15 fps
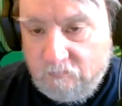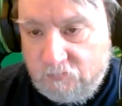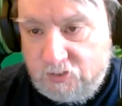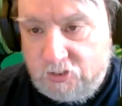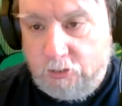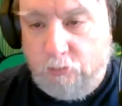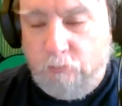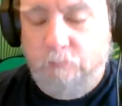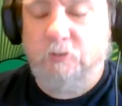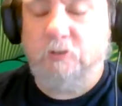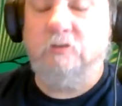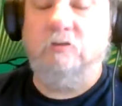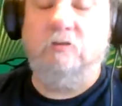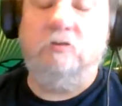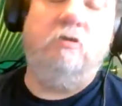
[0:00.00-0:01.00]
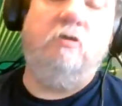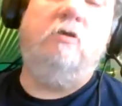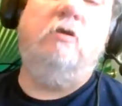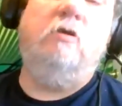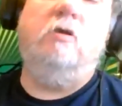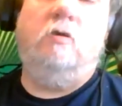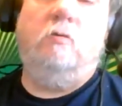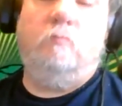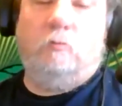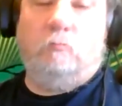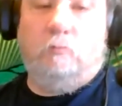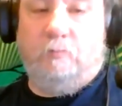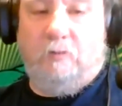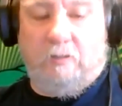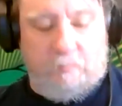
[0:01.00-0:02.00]
Zoom. But we're
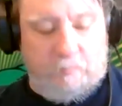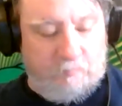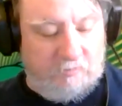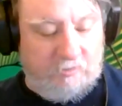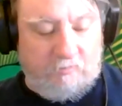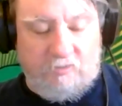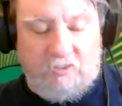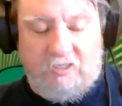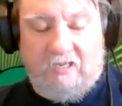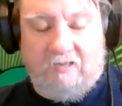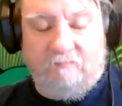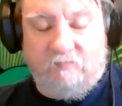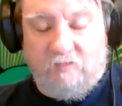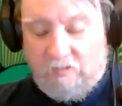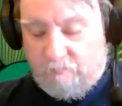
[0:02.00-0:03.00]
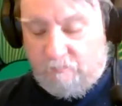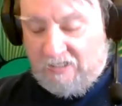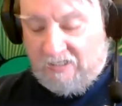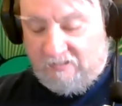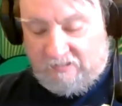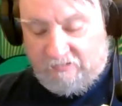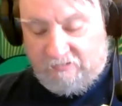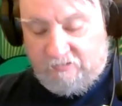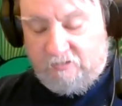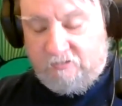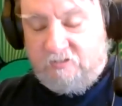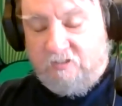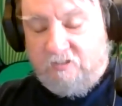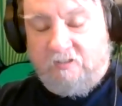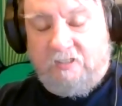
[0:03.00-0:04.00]
probably going to have to get back down there
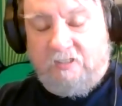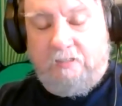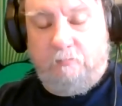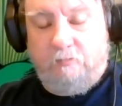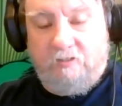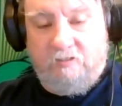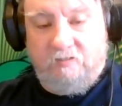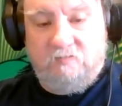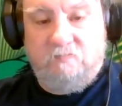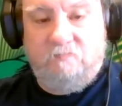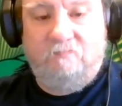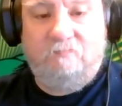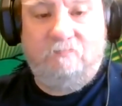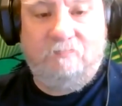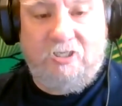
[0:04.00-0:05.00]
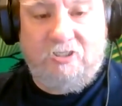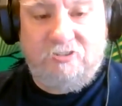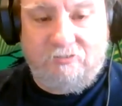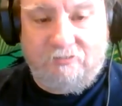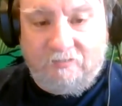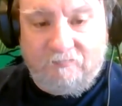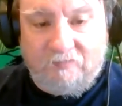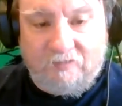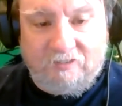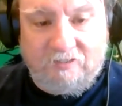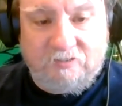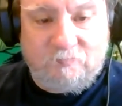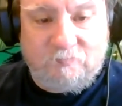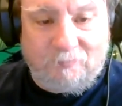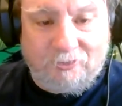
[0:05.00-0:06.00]
to the library and make sure
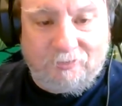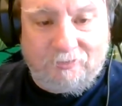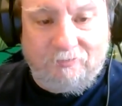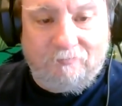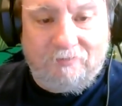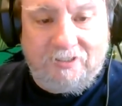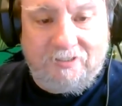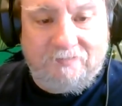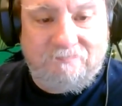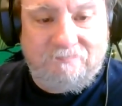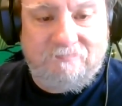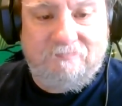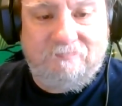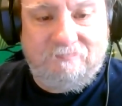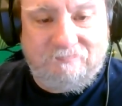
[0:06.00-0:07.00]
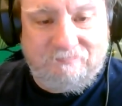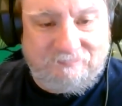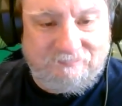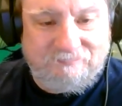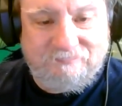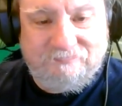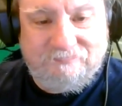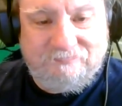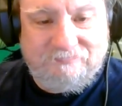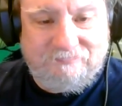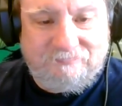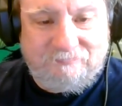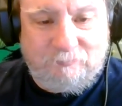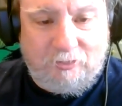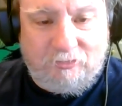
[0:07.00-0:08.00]
everything's working the way
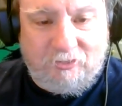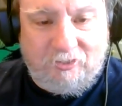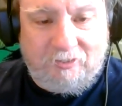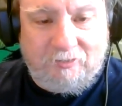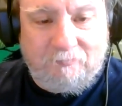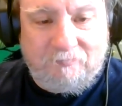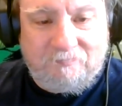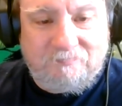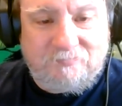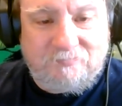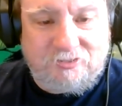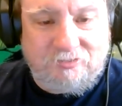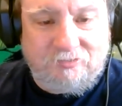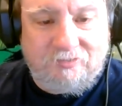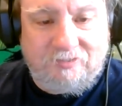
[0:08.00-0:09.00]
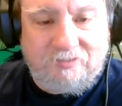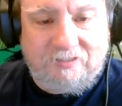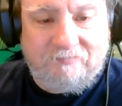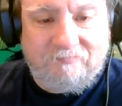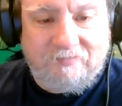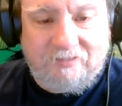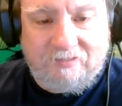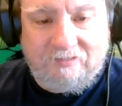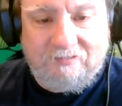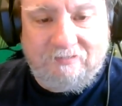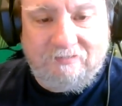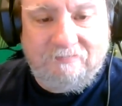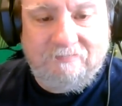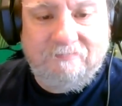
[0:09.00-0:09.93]
we think it should and everything.